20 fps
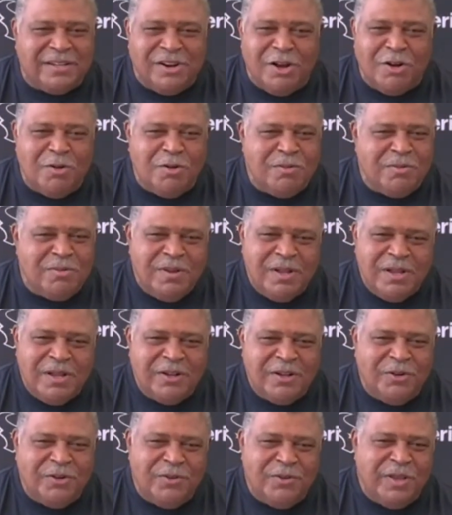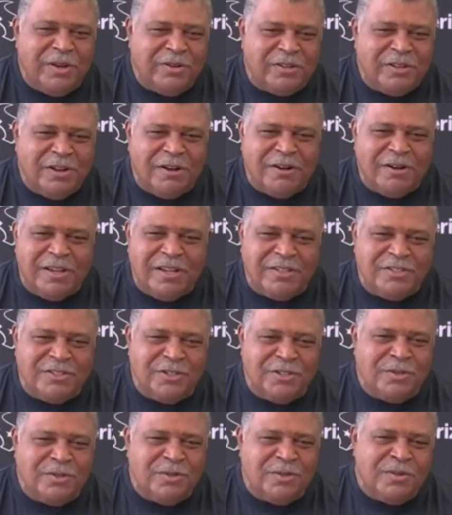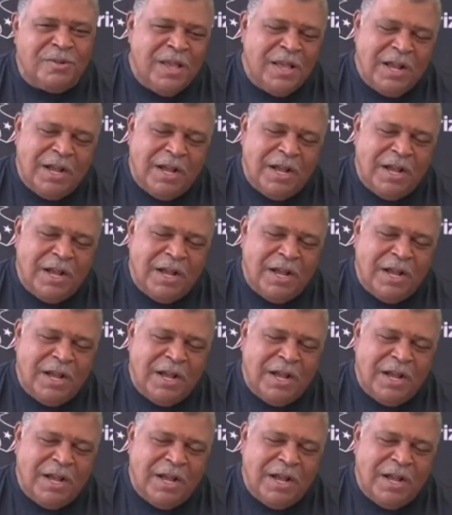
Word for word: know who they're talking to,